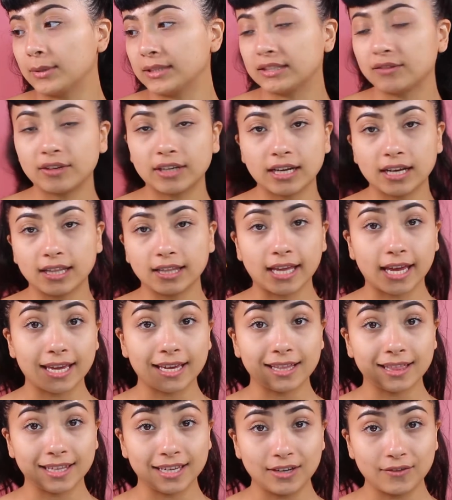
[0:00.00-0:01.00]
Pacifica
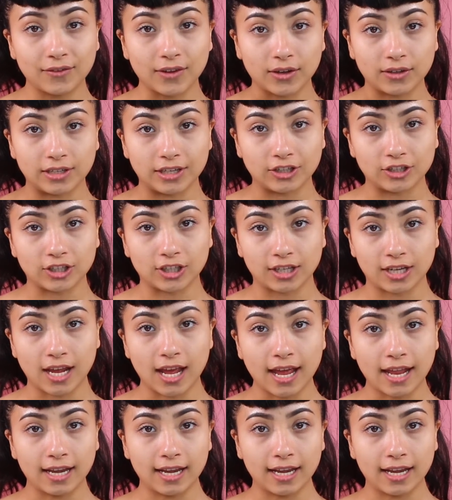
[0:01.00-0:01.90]
Alight Clean Foundation.